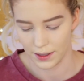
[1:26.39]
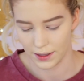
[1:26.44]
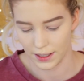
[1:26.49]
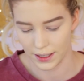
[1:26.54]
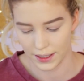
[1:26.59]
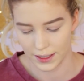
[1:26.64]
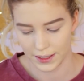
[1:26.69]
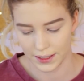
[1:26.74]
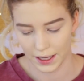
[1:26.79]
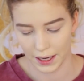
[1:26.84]

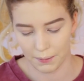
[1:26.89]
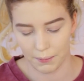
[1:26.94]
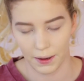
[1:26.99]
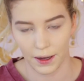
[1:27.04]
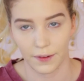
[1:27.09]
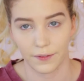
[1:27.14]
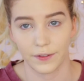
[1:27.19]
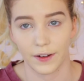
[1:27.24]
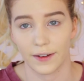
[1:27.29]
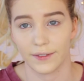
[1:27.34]
this
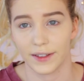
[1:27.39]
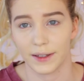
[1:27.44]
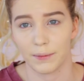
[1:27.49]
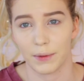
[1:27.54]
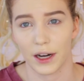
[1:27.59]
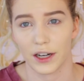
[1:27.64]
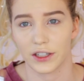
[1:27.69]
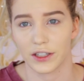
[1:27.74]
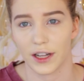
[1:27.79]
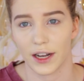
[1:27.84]
Sigma fluffy
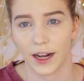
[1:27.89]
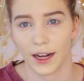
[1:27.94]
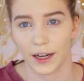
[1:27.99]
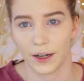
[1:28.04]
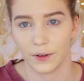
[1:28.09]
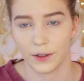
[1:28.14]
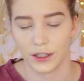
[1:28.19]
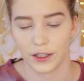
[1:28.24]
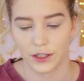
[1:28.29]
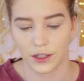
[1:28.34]
brush that I
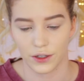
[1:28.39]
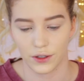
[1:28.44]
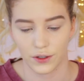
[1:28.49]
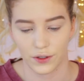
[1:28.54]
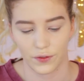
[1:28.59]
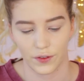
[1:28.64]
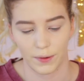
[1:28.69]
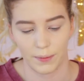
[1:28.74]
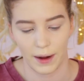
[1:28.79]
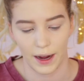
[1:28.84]
always
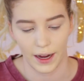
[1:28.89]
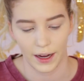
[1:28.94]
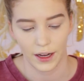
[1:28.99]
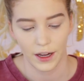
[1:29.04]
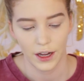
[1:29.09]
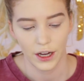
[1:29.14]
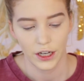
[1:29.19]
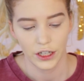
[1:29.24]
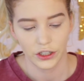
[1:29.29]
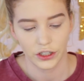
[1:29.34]
use for my
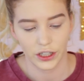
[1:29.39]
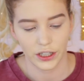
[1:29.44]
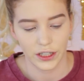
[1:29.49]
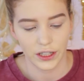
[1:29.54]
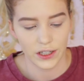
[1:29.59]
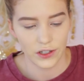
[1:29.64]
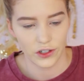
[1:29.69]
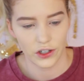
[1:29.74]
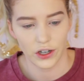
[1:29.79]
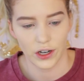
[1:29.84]

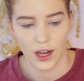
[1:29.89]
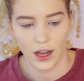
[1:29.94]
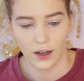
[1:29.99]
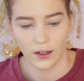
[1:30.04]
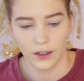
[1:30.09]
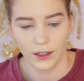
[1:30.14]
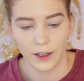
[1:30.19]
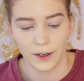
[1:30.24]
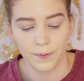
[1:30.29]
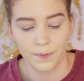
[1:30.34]
transition
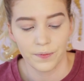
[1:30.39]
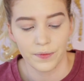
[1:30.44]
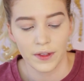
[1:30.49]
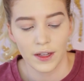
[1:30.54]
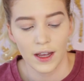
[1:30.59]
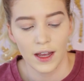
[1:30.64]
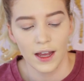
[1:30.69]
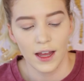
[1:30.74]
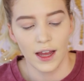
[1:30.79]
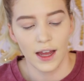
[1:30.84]
color,
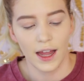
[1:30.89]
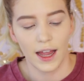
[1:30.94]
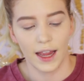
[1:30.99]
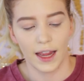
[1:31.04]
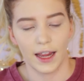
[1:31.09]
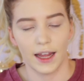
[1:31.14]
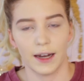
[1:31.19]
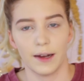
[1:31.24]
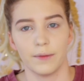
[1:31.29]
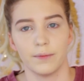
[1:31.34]

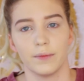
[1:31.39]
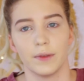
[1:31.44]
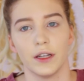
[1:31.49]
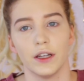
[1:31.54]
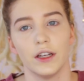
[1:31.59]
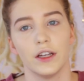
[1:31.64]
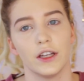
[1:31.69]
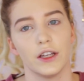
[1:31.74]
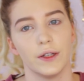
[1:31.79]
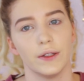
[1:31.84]
and I'm
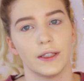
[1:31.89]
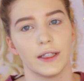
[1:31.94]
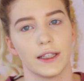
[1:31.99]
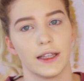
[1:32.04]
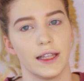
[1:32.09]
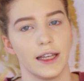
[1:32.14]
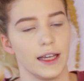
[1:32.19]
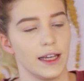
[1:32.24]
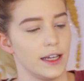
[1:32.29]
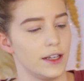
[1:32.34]

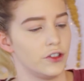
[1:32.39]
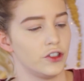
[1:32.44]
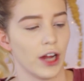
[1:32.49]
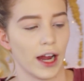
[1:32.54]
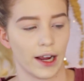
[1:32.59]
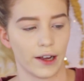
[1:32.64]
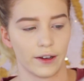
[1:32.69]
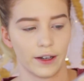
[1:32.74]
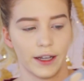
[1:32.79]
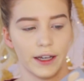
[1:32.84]
using the
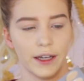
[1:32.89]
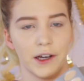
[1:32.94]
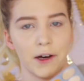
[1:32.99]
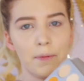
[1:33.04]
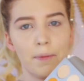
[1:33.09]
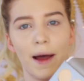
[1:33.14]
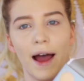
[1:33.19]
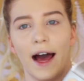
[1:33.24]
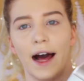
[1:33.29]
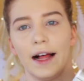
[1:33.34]
Jaclyn
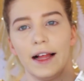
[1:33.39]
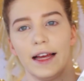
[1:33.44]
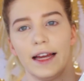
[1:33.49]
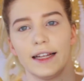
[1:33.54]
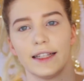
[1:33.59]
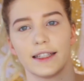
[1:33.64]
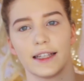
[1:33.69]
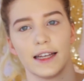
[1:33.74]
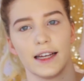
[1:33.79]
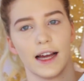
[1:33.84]
Hill
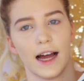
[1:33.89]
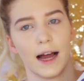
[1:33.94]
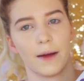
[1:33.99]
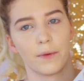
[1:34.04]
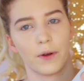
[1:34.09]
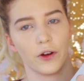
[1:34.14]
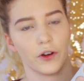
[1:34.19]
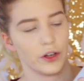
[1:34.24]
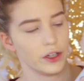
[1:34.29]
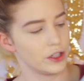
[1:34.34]
palette.
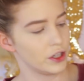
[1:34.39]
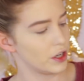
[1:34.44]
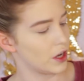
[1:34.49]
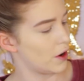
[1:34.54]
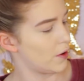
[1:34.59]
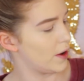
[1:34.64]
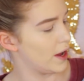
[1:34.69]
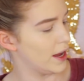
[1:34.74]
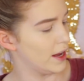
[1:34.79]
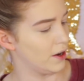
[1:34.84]
I'm going to
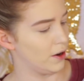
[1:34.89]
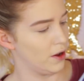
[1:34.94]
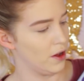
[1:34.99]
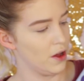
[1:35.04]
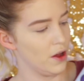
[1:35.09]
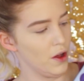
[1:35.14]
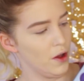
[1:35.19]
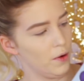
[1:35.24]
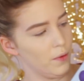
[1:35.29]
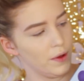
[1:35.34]
go in
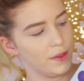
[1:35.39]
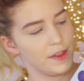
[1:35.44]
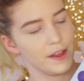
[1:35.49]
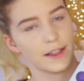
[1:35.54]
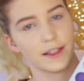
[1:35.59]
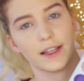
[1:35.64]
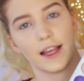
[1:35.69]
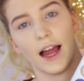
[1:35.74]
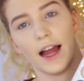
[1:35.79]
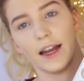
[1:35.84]
with
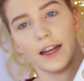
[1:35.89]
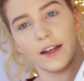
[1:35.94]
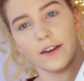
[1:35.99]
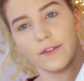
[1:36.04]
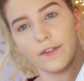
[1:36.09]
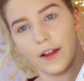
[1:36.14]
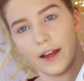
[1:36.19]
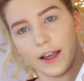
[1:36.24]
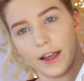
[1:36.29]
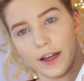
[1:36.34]
this kind
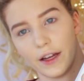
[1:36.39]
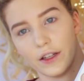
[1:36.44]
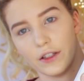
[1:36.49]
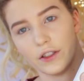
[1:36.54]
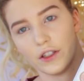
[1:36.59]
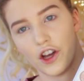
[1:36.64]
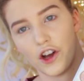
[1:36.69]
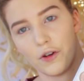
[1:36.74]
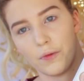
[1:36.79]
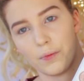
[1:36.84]
of like
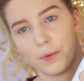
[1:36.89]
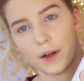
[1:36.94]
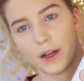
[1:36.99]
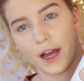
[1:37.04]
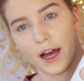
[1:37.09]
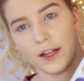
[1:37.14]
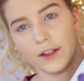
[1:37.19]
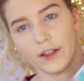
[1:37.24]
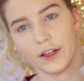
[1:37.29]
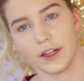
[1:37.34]
taupe
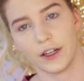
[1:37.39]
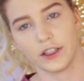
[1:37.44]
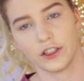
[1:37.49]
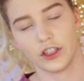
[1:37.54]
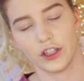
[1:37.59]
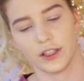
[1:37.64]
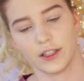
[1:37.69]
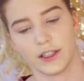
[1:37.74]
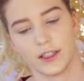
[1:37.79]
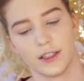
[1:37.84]
color
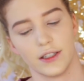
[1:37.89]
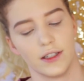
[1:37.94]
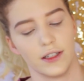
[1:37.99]
just